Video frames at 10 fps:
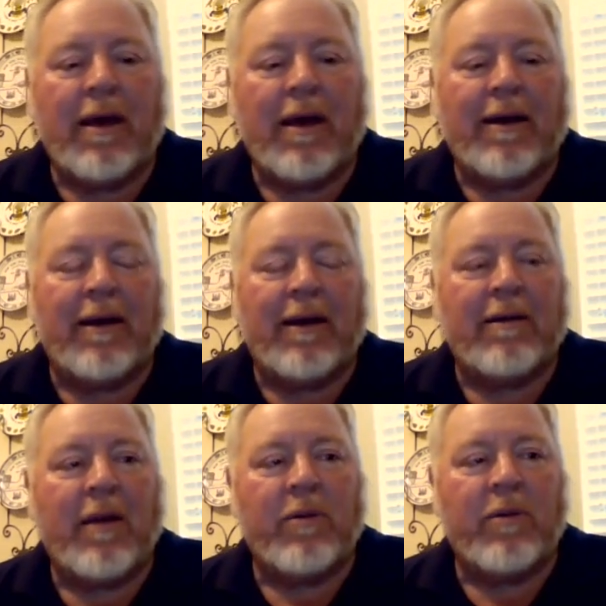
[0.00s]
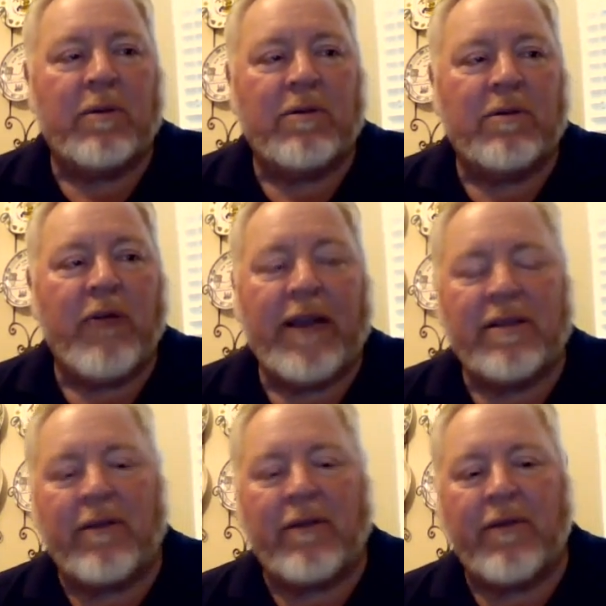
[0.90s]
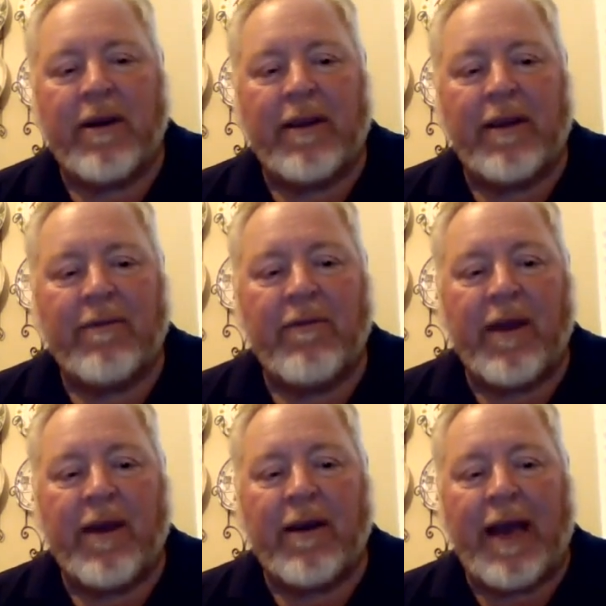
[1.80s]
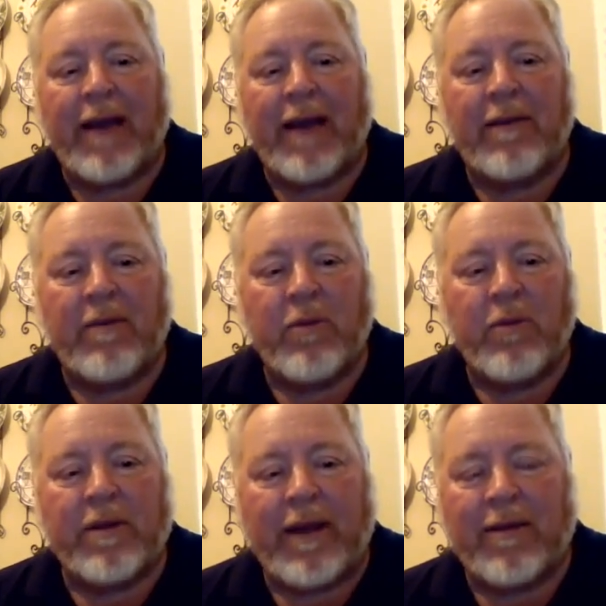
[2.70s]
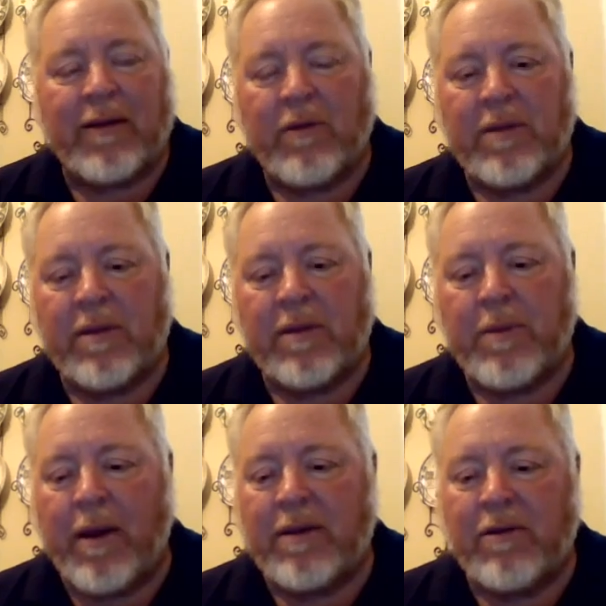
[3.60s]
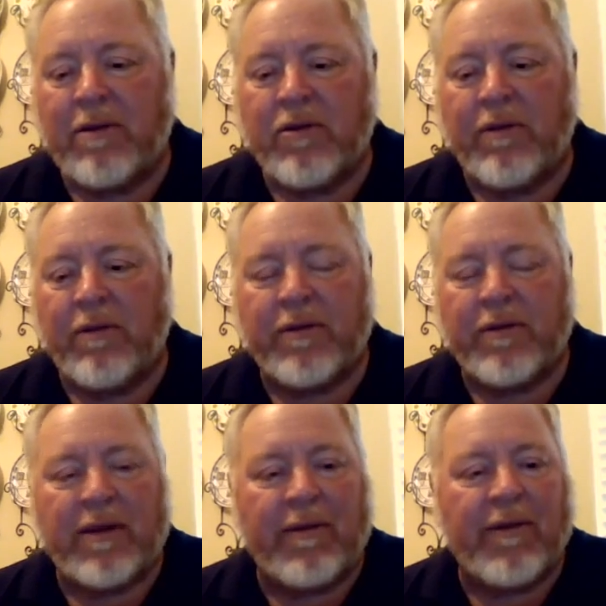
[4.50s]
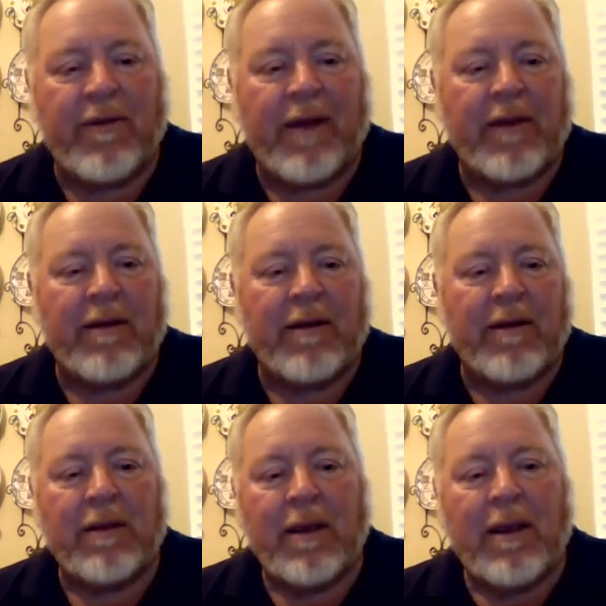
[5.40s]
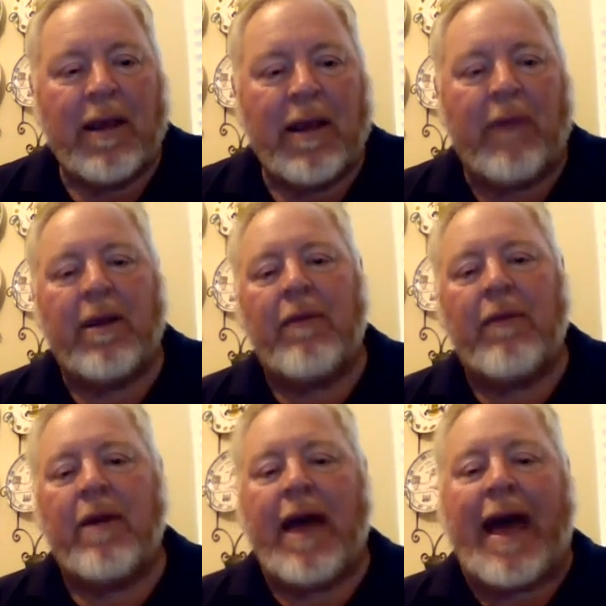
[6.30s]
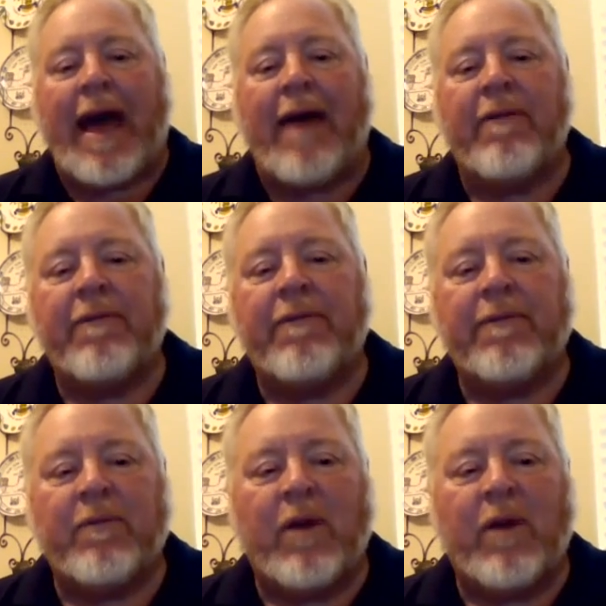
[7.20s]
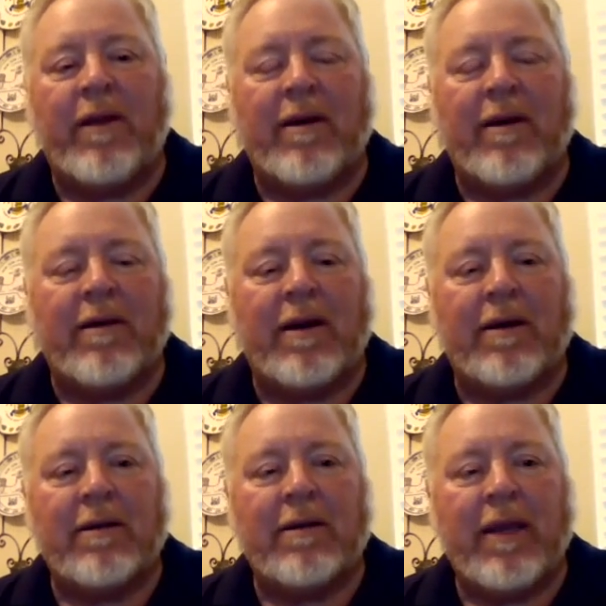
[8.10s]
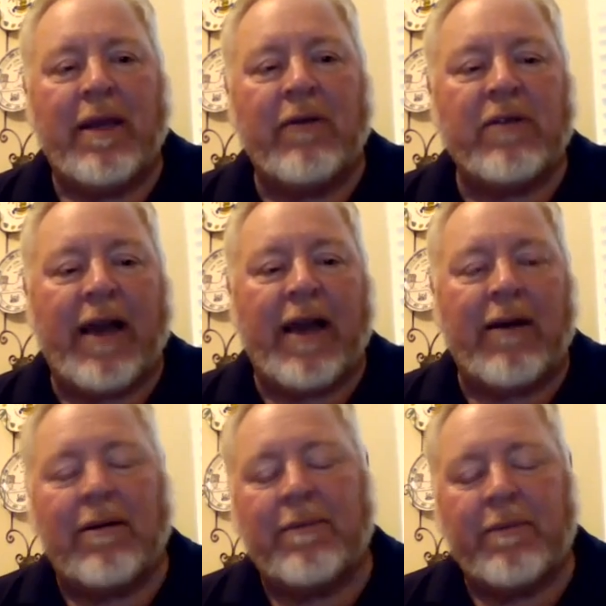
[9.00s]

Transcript: I had a couple Granges that were very, very active in Boy Scouts. One's been sponsoring a troop for 75 years. And when they would have one of their Eagle Scout or